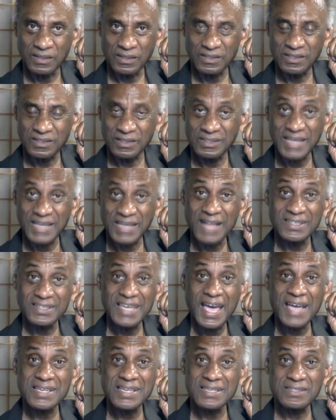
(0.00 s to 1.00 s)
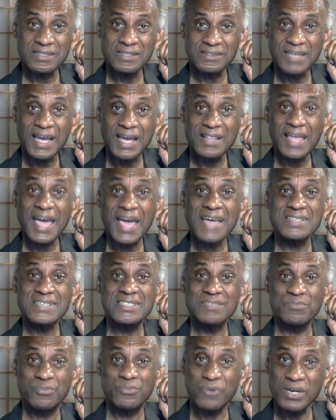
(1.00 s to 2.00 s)
the
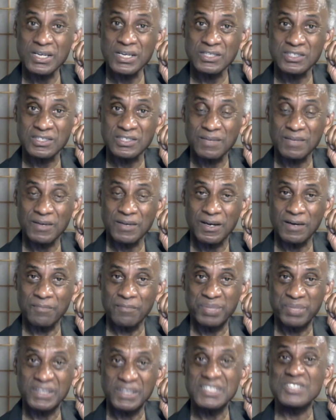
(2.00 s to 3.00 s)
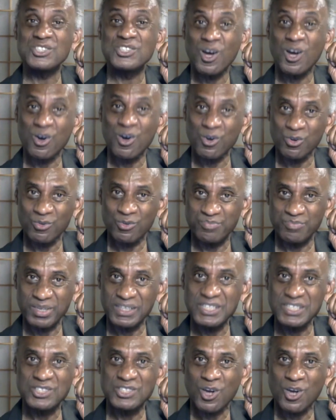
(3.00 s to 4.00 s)
Tallahassee Bridge, Billy Joel.
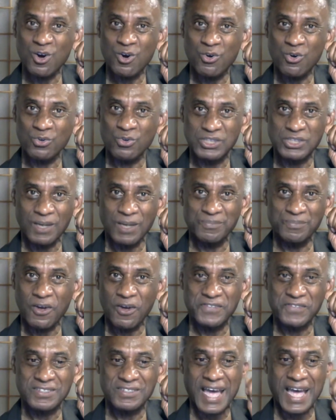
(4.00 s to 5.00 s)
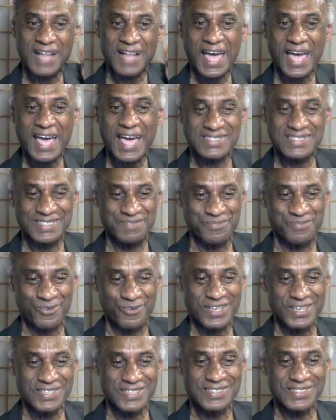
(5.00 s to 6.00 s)
Billy Joel jumped off the Tallahassee
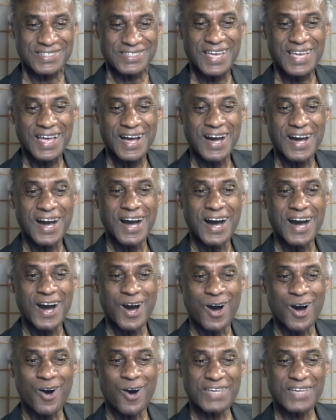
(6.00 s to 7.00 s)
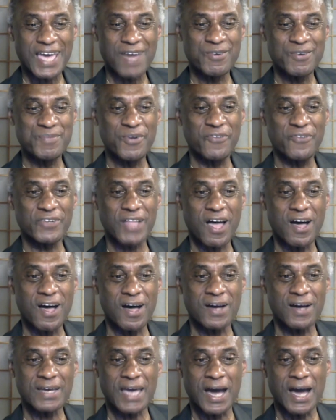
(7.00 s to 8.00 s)
Bridge. Okay, we move
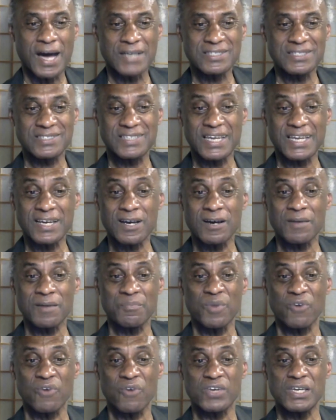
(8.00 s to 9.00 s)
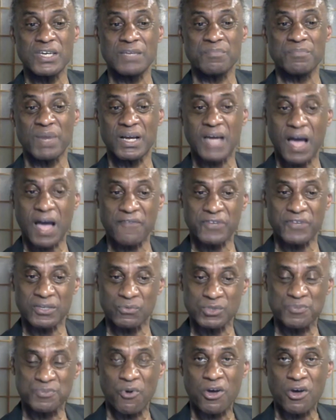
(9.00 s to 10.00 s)
along. Singer Maureen
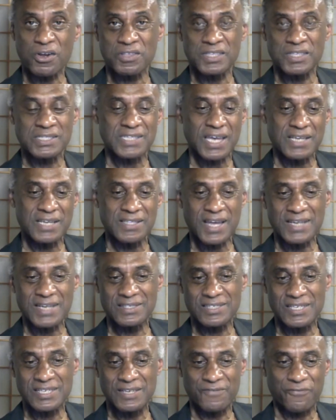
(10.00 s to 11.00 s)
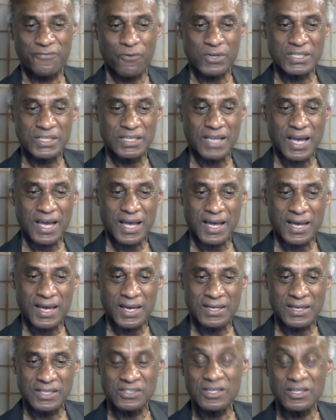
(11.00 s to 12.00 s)
McGovern was born on this day in
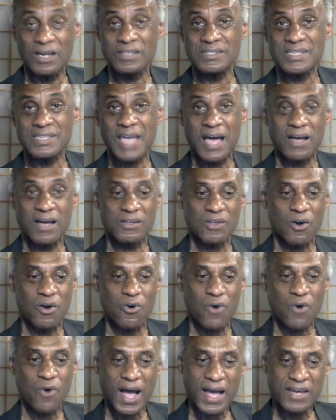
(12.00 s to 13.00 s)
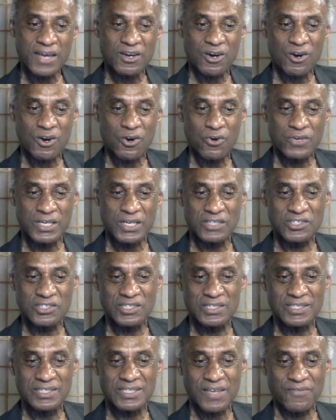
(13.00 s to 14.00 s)
1949 in Youngstown, Ohio, and
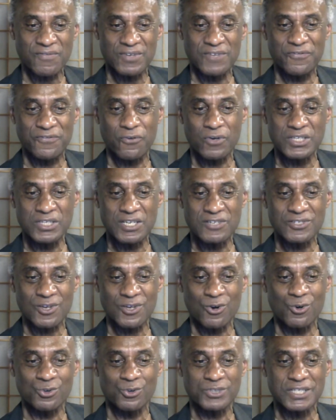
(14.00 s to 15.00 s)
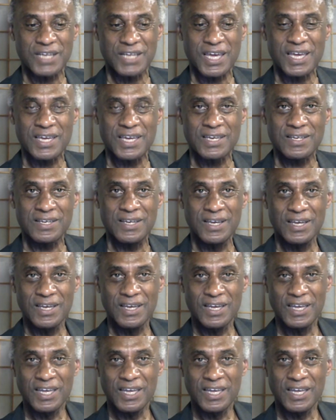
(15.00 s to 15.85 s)
she's 74 years old today.